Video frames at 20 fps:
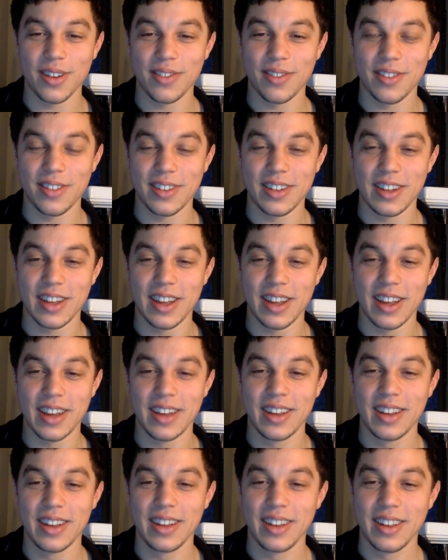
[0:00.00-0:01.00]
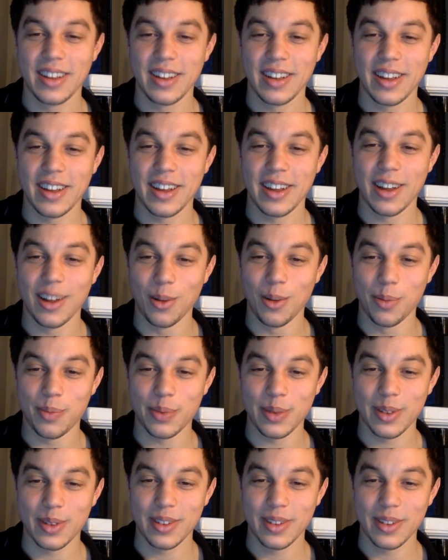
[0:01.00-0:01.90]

for today. Help!